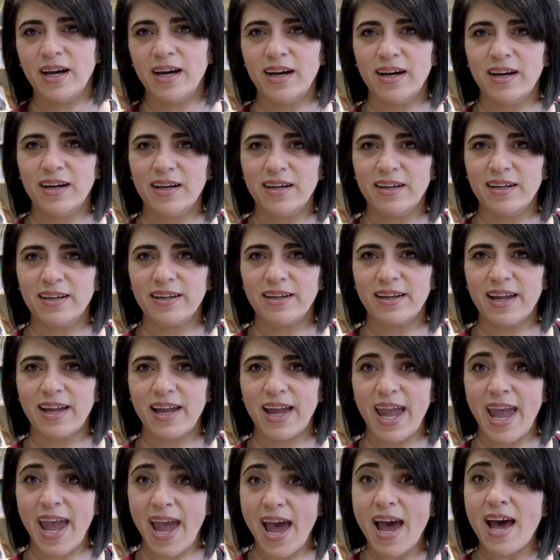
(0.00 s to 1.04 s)
uh,
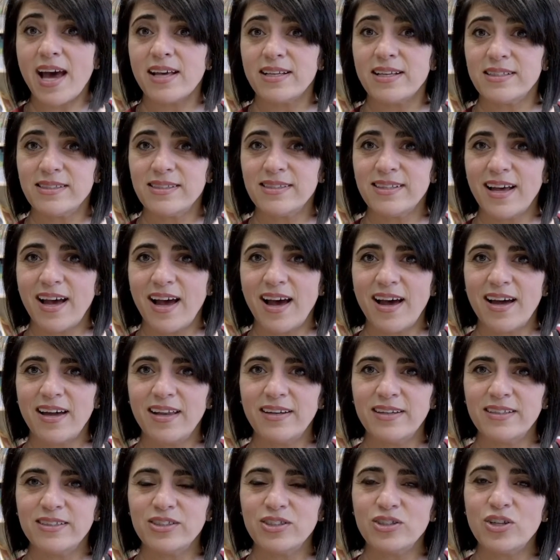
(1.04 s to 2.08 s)
has
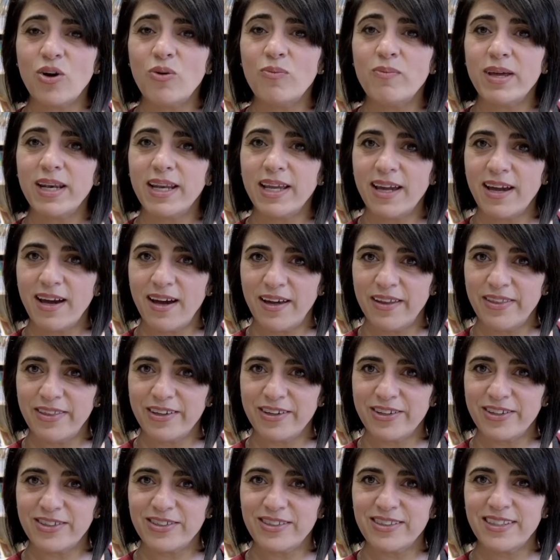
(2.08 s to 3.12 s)
on so many
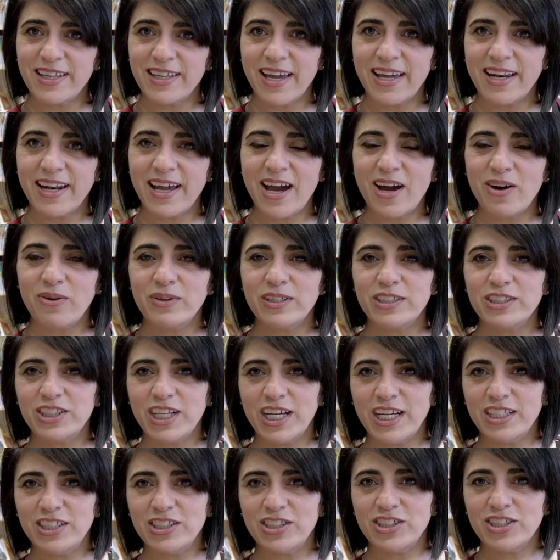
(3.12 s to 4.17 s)
others and how it
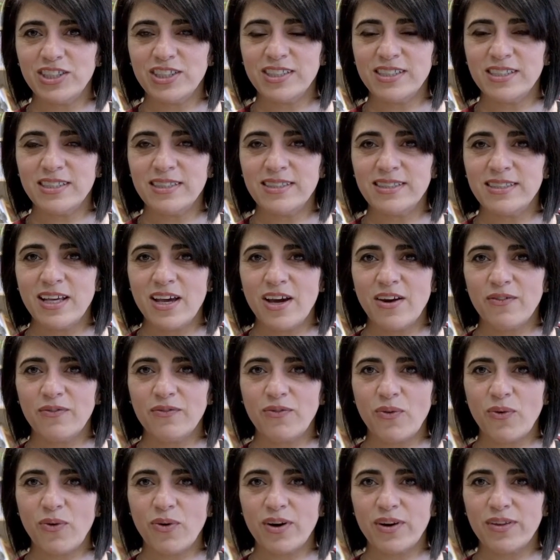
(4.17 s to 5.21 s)
changes
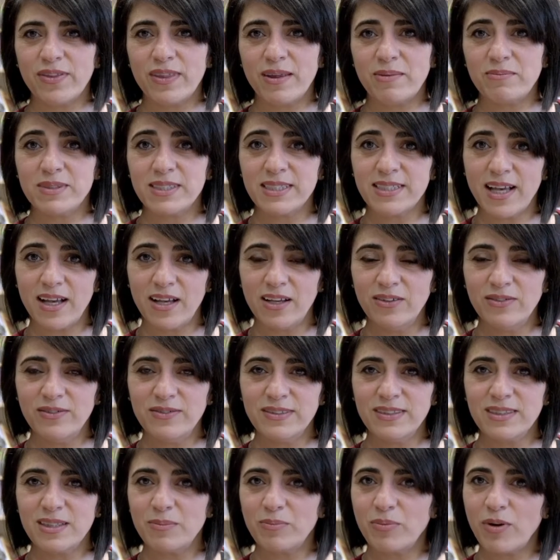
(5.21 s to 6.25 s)
for
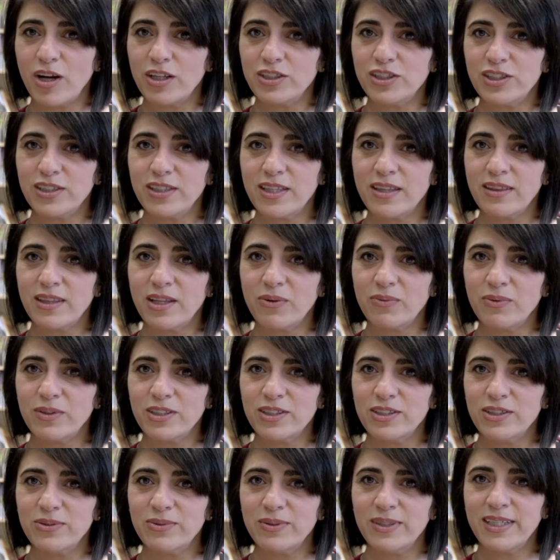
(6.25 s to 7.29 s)
themselves the project that they were
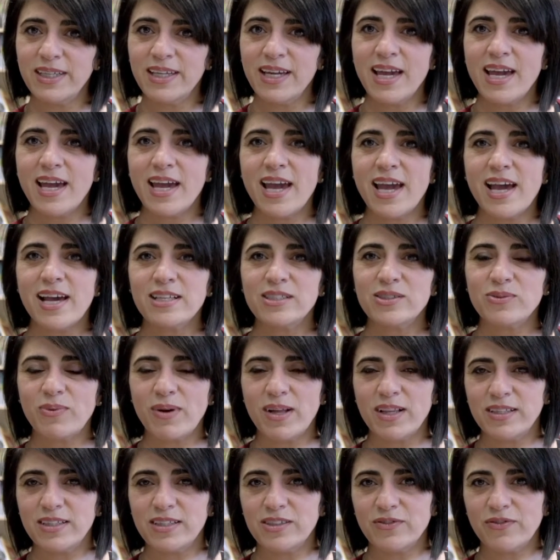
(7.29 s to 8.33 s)
doing as
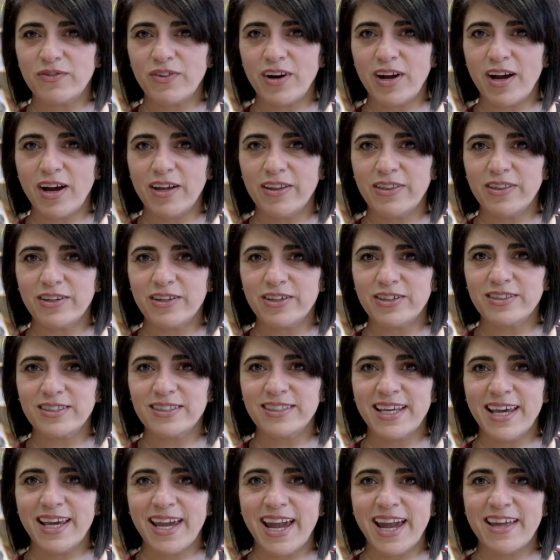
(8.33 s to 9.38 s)
well as for
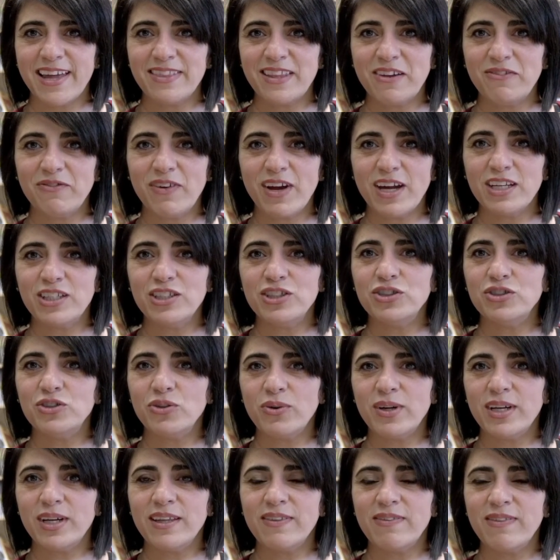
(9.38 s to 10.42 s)
others and they find
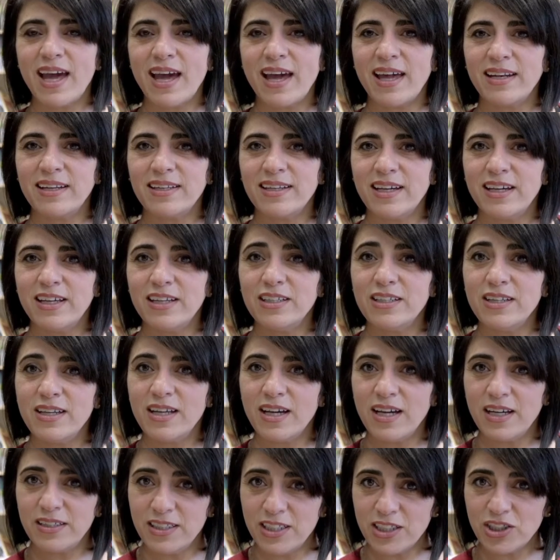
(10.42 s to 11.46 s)
joy in that ad-
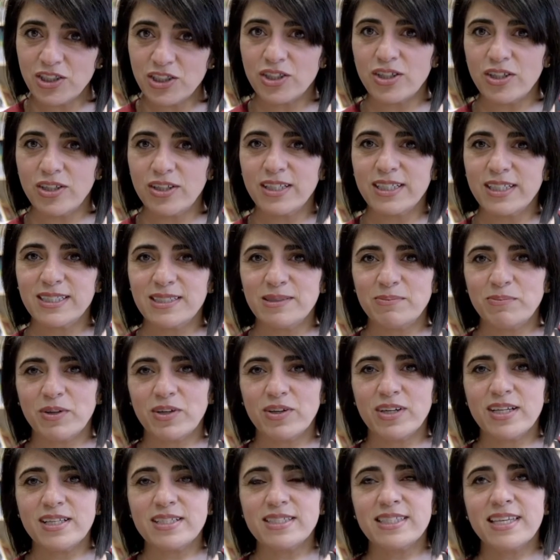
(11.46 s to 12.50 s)
additional
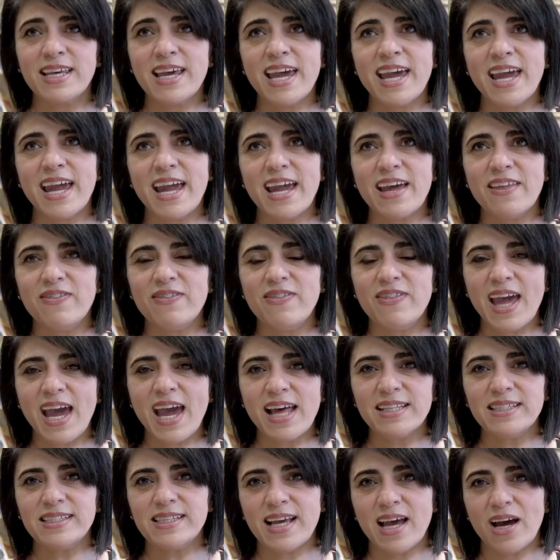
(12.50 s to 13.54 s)
experience and
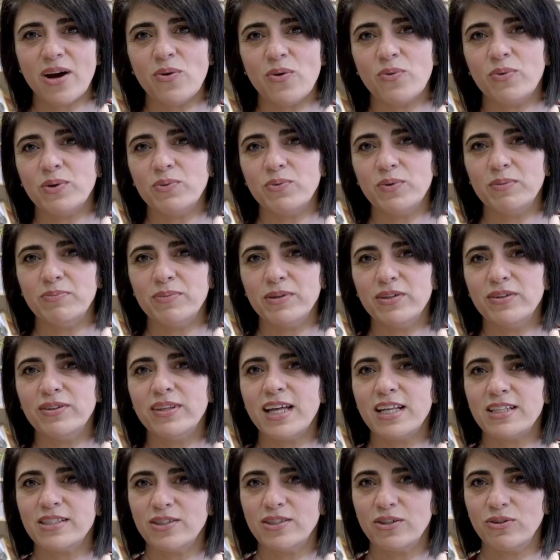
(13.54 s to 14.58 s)
that's how we would build
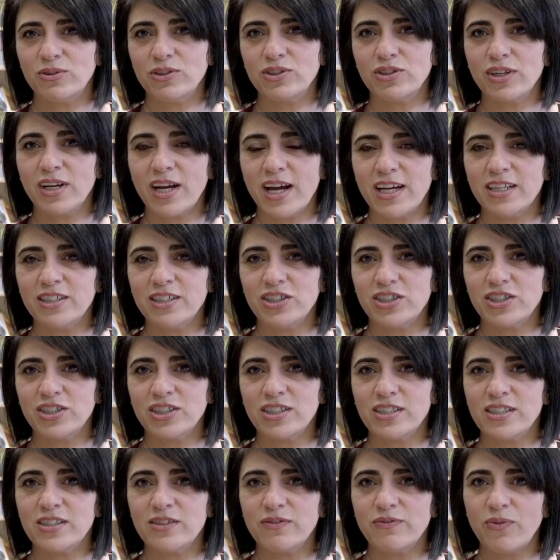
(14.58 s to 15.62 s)
that social
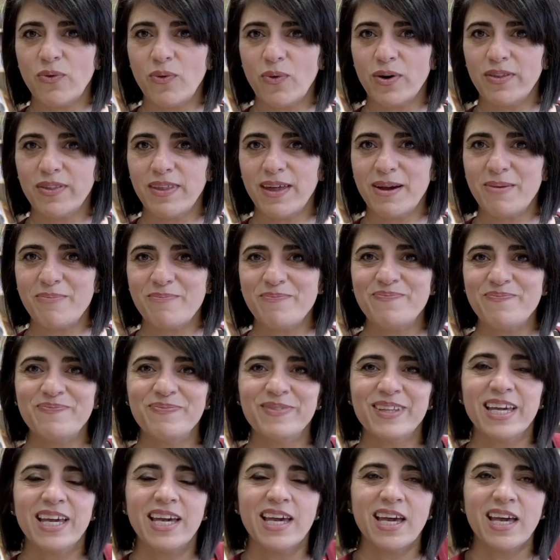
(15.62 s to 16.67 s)
conscience for them
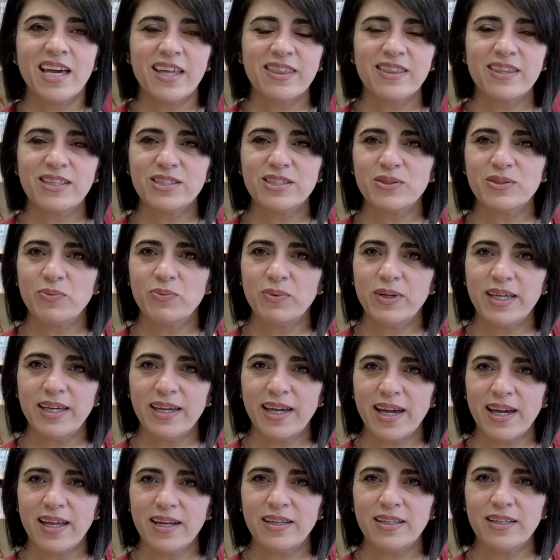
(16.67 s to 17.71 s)
this
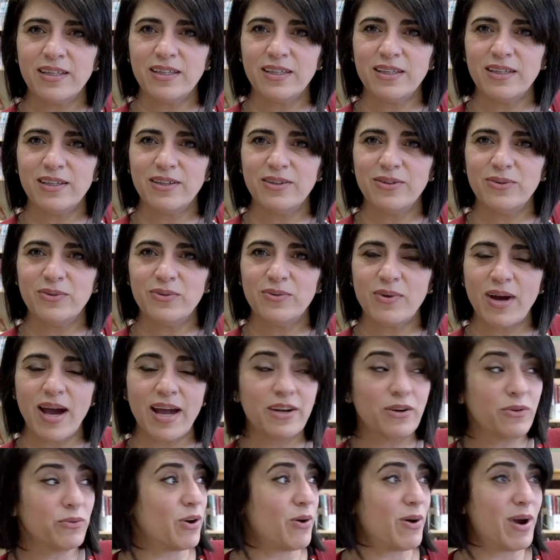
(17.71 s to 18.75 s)
weekend, you, I
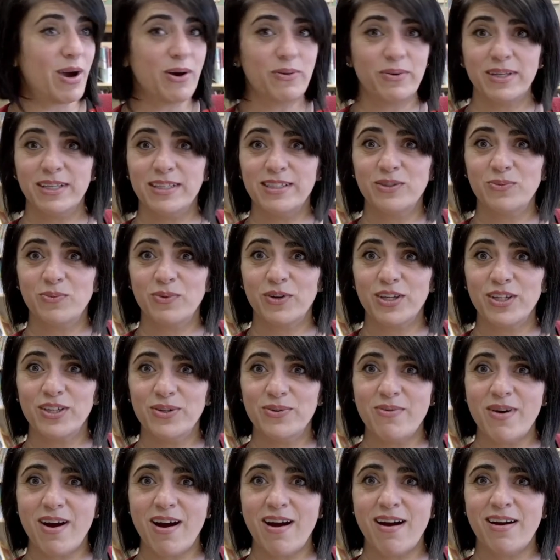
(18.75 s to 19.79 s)
don't know how it is where
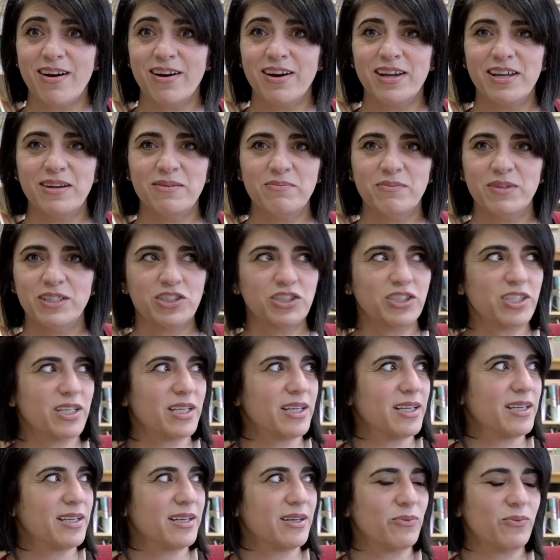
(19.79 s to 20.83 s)
you are. In
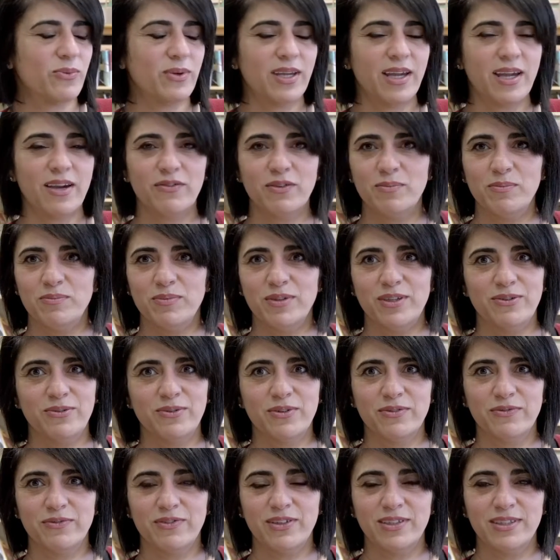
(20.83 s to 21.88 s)
Michigan, we have a
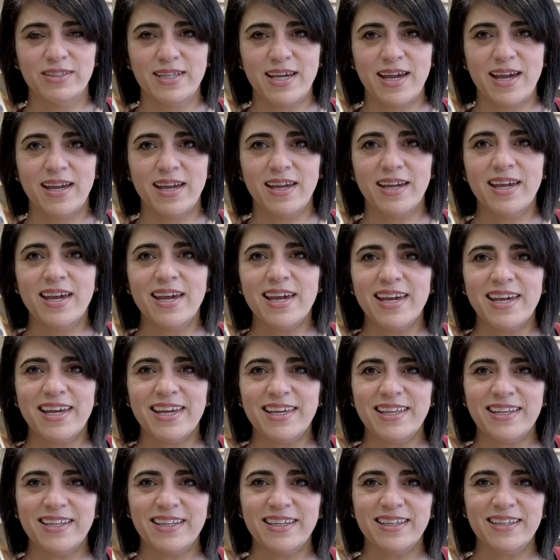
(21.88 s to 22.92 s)
beautiful day.
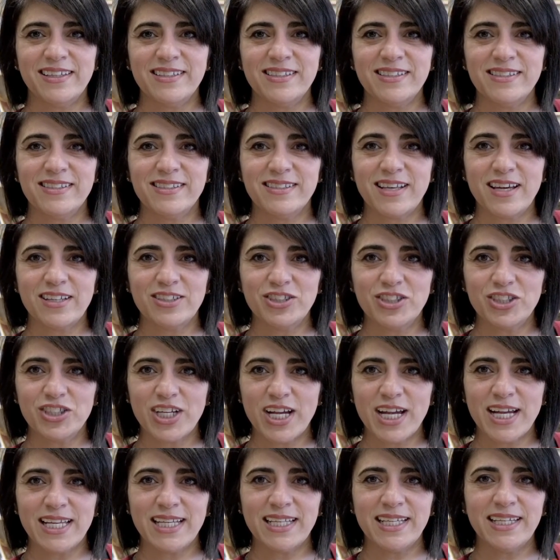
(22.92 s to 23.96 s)
It is
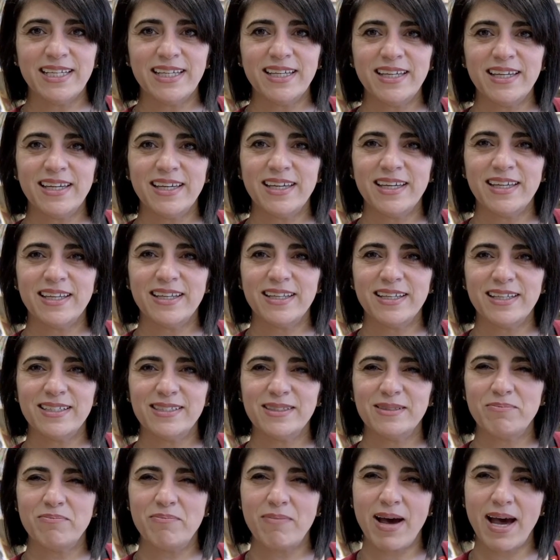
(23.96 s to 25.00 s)
sunshiny, it
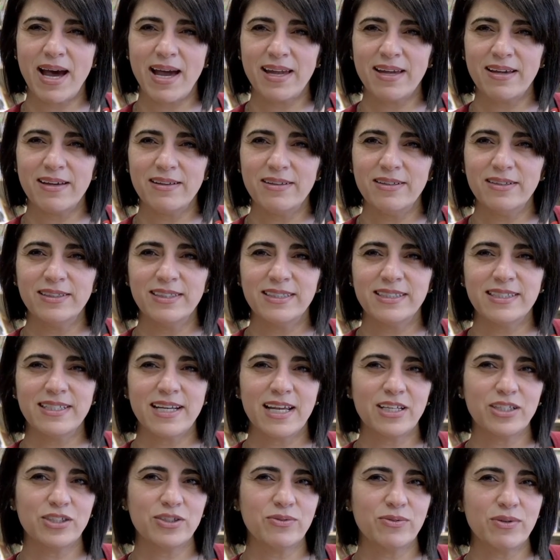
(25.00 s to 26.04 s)
is mild, it's
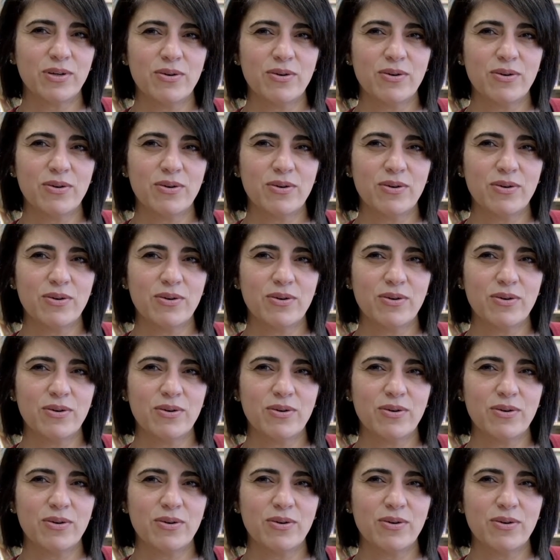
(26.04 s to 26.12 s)
not too